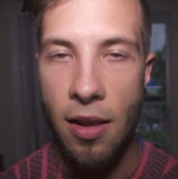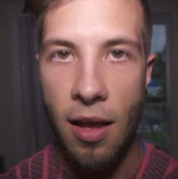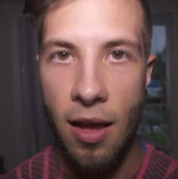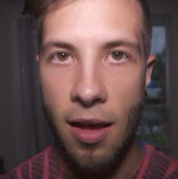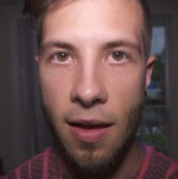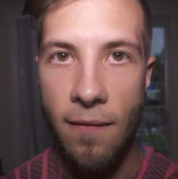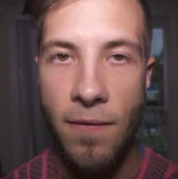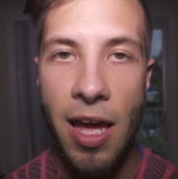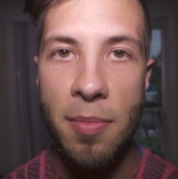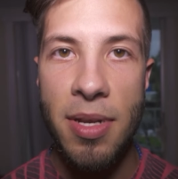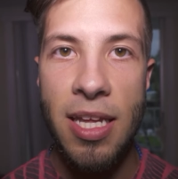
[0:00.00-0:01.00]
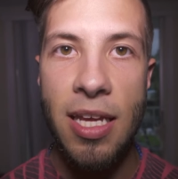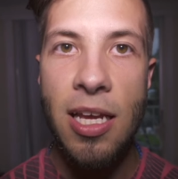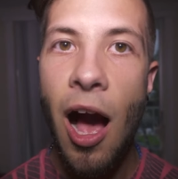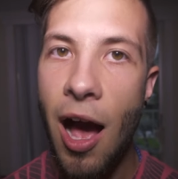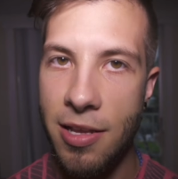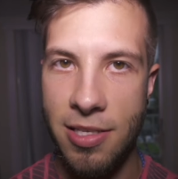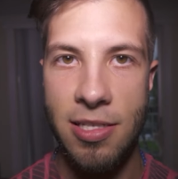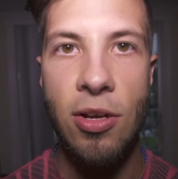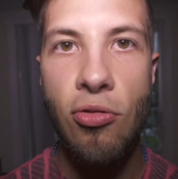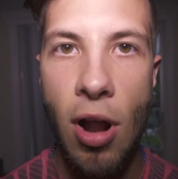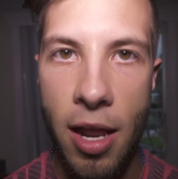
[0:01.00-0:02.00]
uh, vitamin D causes
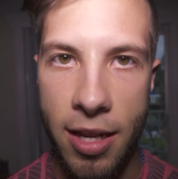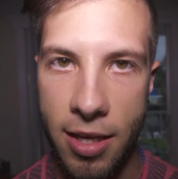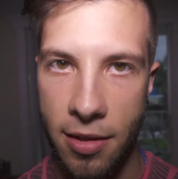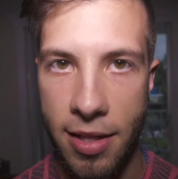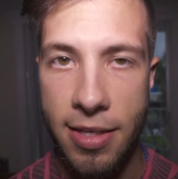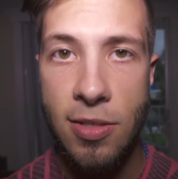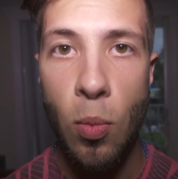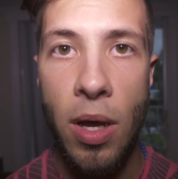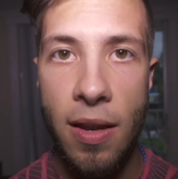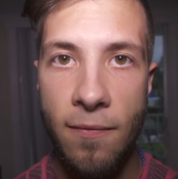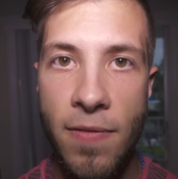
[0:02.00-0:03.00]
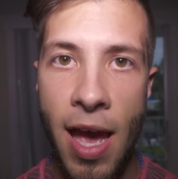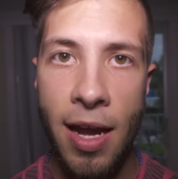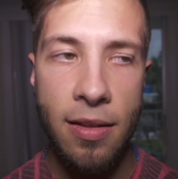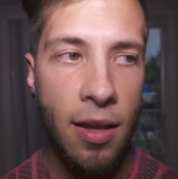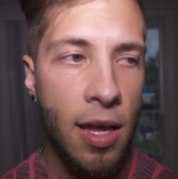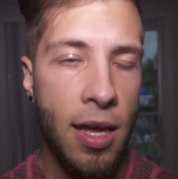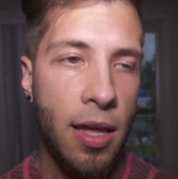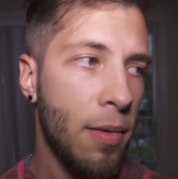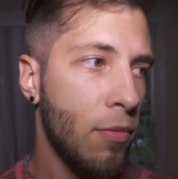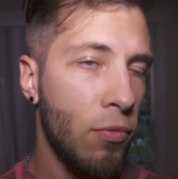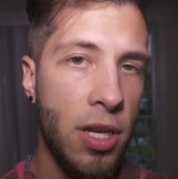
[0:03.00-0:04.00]
the chronic illness, when in fact,
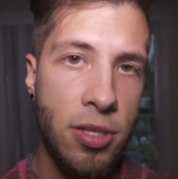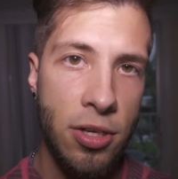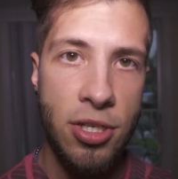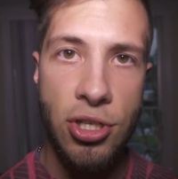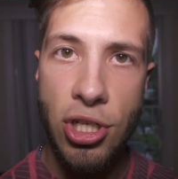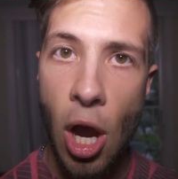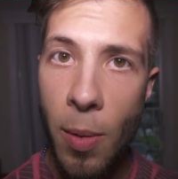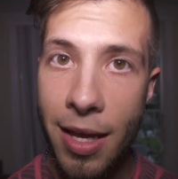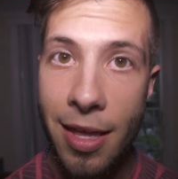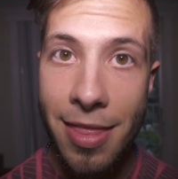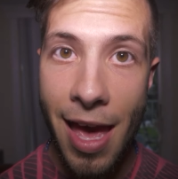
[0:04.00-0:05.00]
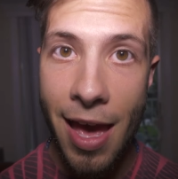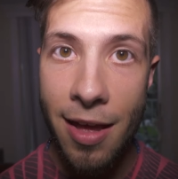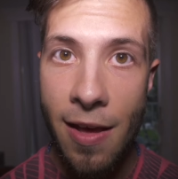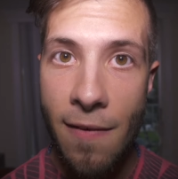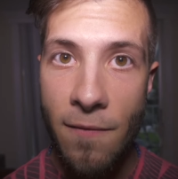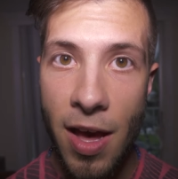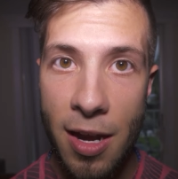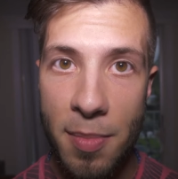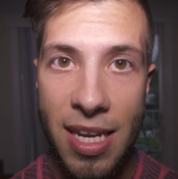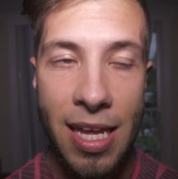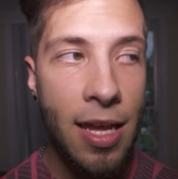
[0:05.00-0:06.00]
research is showing that
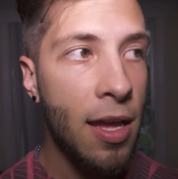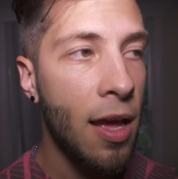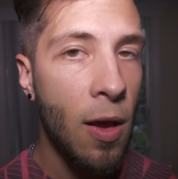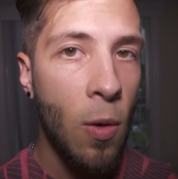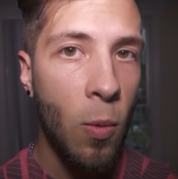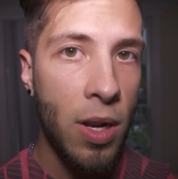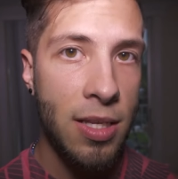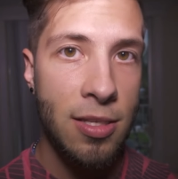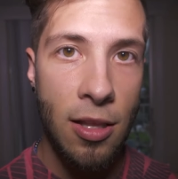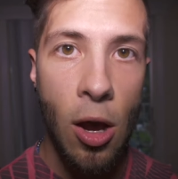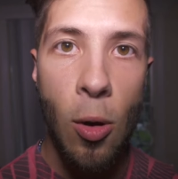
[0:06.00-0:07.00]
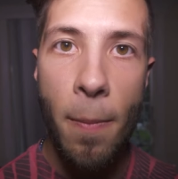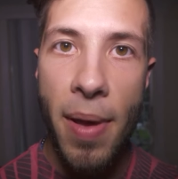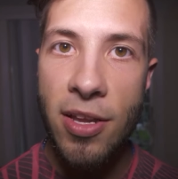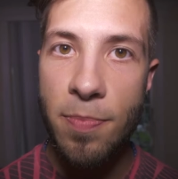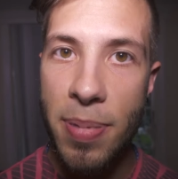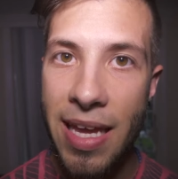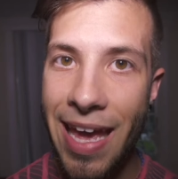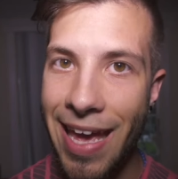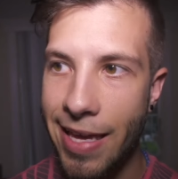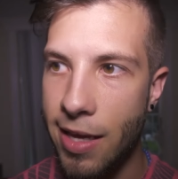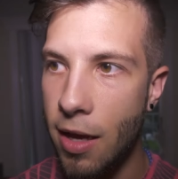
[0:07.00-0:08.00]
vitamin D, when it's low, may be
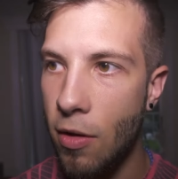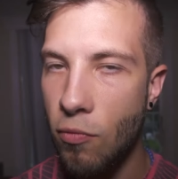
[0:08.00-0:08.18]
a